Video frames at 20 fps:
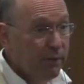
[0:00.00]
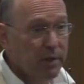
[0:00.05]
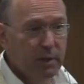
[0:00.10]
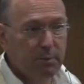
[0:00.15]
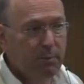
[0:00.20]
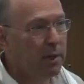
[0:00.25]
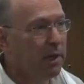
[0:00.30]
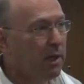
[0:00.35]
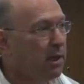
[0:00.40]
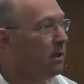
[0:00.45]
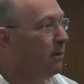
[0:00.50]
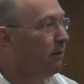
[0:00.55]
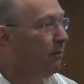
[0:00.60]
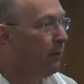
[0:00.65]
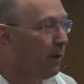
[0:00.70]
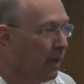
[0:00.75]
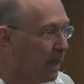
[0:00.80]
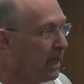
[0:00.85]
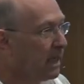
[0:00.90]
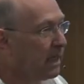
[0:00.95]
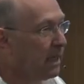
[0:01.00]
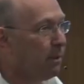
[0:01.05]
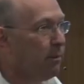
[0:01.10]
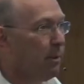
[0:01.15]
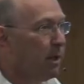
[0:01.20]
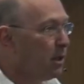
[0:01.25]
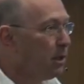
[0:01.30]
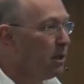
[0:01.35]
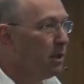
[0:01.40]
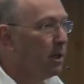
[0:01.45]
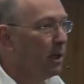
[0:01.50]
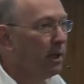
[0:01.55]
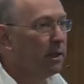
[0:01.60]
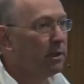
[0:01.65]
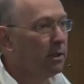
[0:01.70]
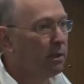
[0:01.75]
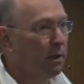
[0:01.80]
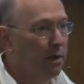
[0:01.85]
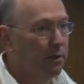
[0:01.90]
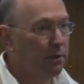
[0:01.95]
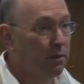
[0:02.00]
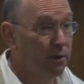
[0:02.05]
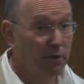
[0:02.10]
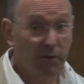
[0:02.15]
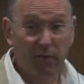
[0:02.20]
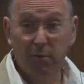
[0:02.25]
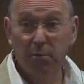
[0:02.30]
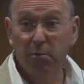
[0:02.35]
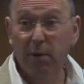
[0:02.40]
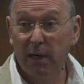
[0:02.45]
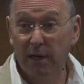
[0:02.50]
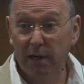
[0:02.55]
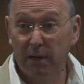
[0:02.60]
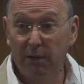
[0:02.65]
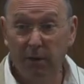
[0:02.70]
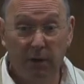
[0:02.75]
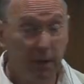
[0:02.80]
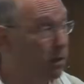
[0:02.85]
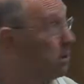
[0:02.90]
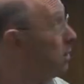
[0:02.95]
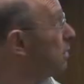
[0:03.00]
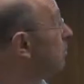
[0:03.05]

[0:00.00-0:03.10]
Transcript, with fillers: speakers have very clearly mentioned, it's an iterative and bidirectional